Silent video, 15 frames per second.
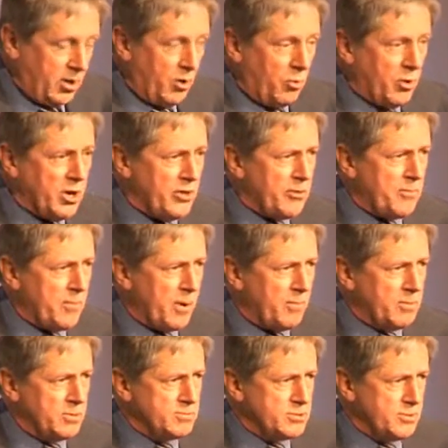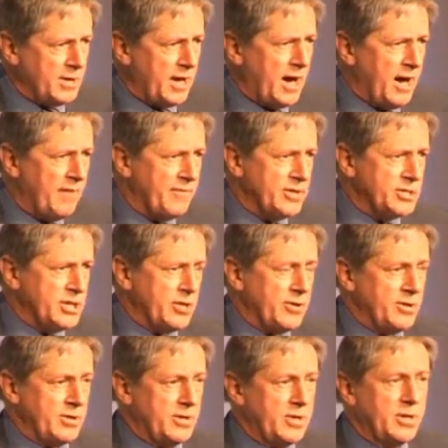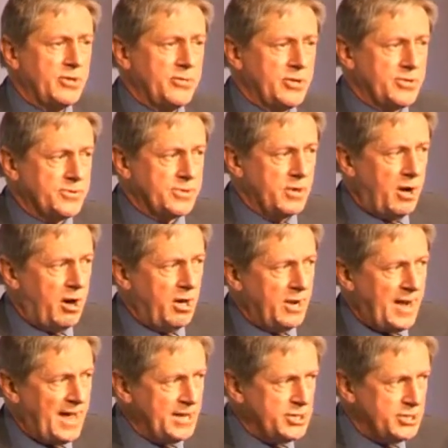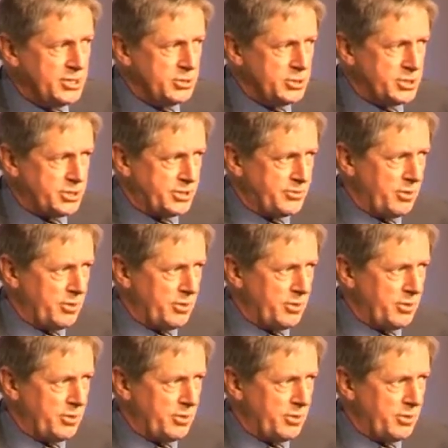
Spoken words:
One of the problems we have is that our land use,